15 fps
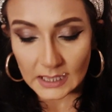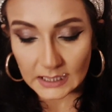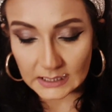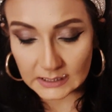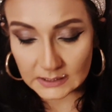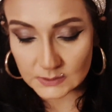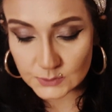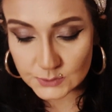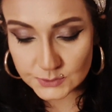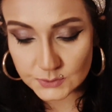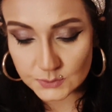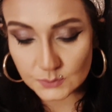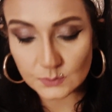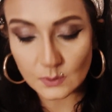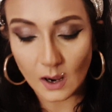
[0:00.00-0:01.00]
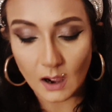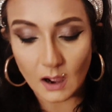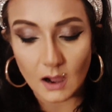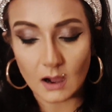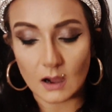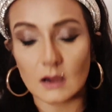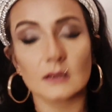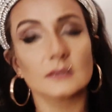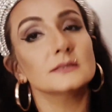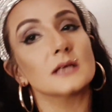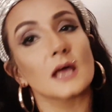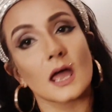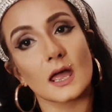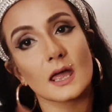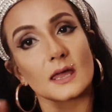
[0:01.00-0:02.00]
into hard
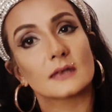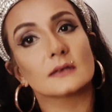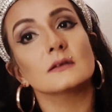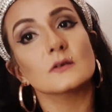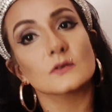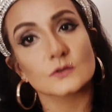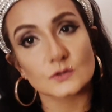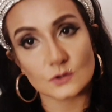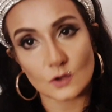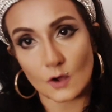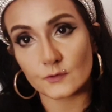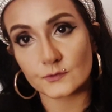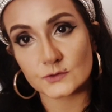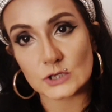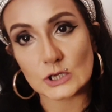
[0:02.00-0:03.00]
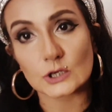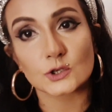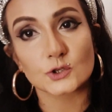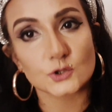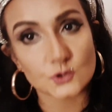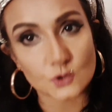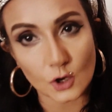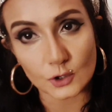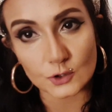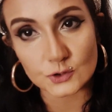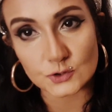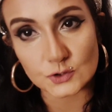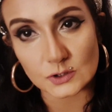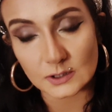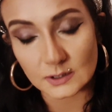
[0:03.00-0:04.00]
and soft in
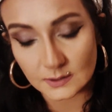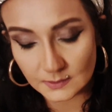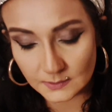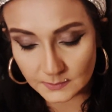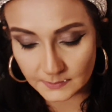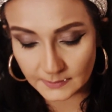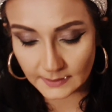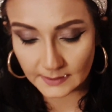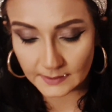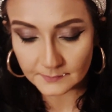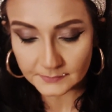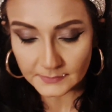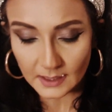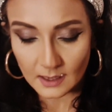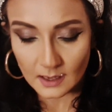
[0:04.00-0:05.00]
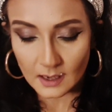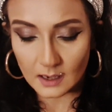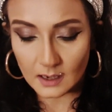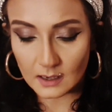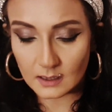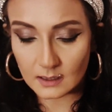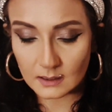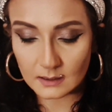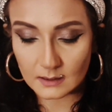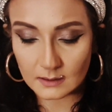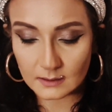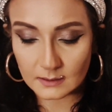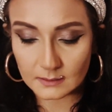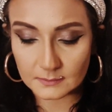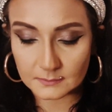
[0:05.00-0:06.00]
astrology, okay?
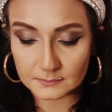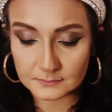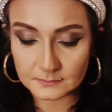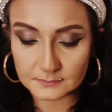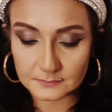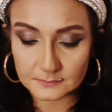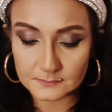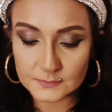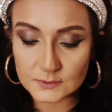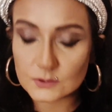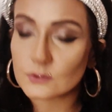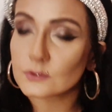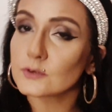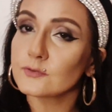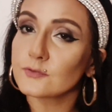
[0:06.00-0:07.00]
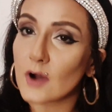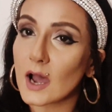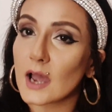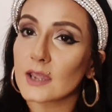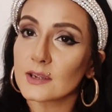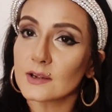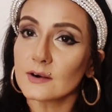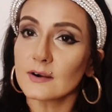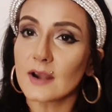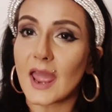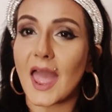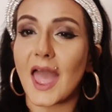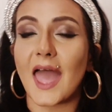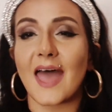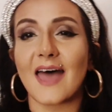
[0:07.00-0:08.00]
Uh, so the fire
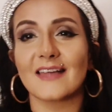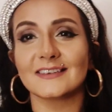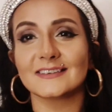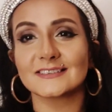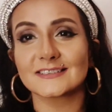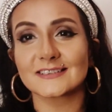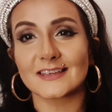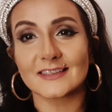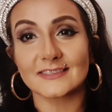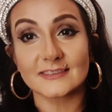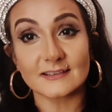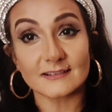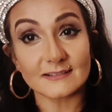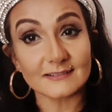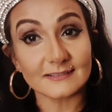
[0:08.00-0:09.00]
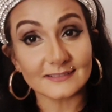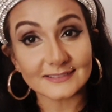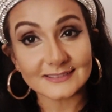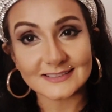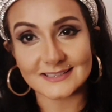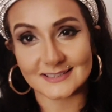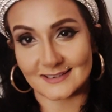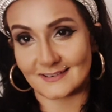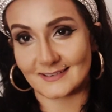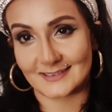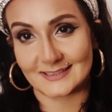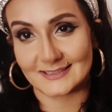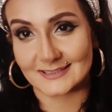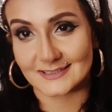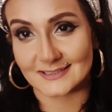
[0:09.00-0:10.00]
and the earth
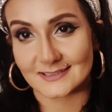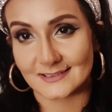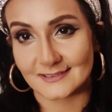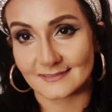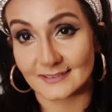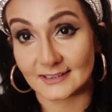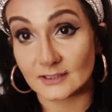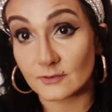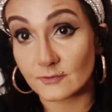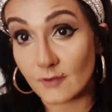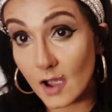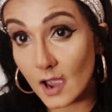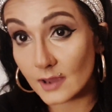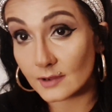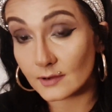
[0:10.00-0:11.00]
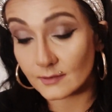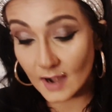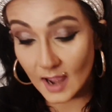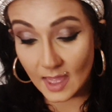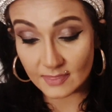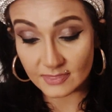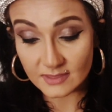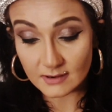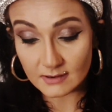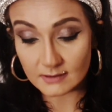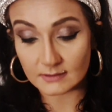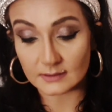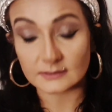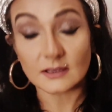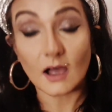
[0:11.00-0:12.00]
signs, okay? The fire and the
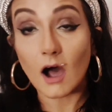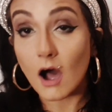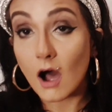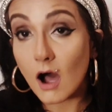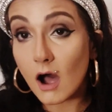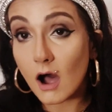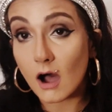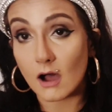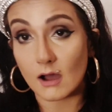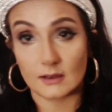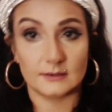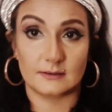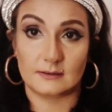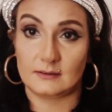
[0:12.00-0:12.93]
earth are hard.